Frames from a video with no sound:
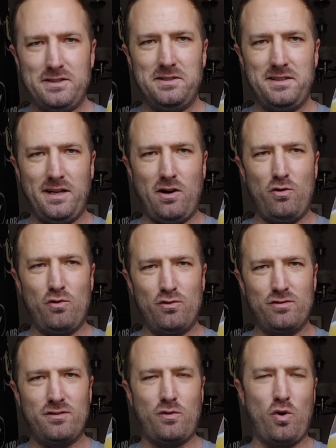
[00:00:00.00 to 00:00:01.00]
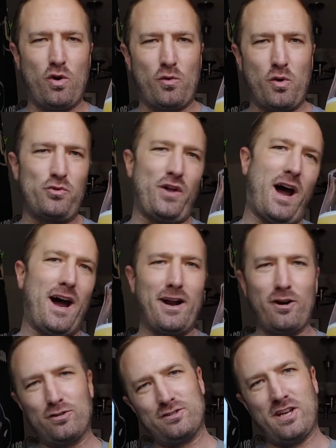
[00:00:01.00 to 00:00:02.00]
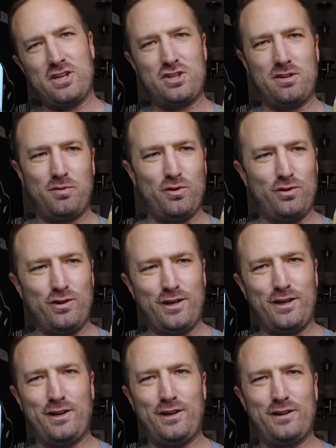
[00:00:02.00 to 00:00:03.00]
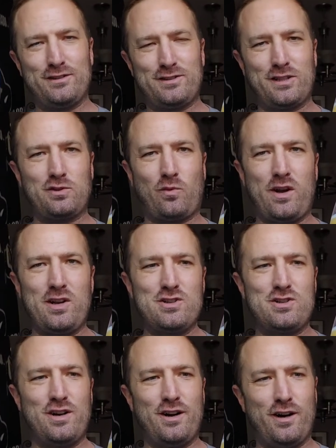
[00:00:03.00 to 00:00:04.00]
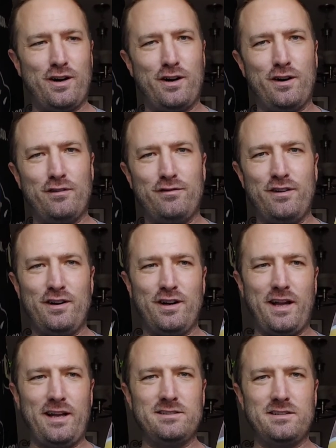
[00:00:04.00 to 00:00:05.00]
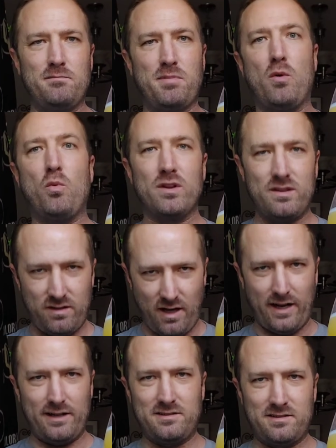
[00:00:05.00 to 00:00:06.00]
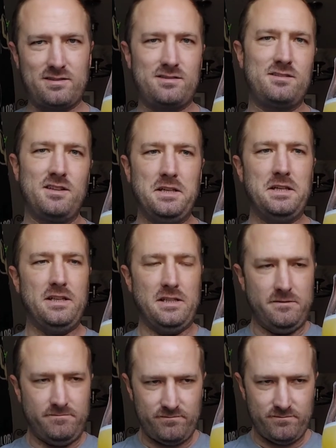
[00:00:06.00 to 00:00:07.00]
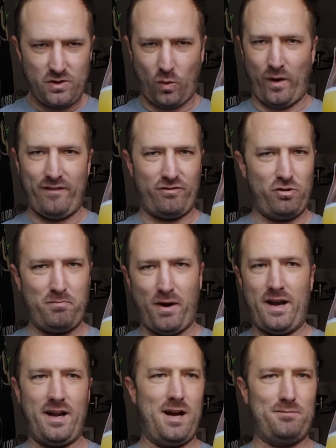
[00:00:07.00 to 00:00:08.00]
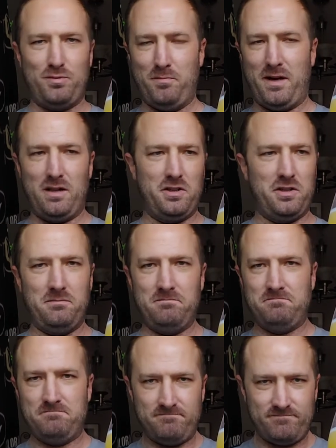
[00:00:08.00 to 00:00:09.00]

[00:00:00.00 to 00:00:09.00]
you know, quote unquote, the higher sessionable uh, six range of uh, hazy, but with nice grapefruit, pineapple, melon,